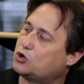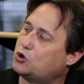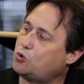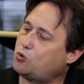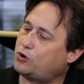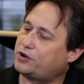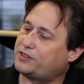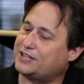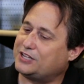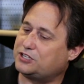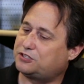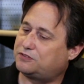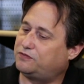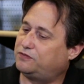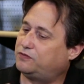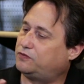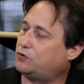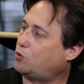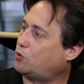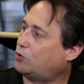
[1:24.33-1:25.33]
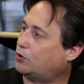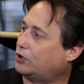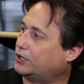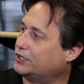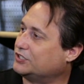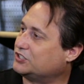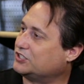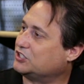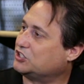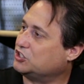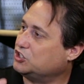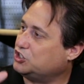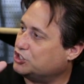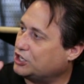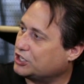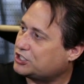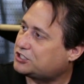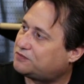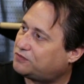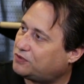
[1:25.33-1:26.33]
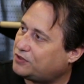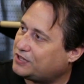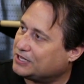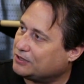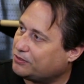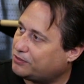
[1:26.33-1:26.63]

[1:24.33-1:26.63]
Who are these for? Is this just for the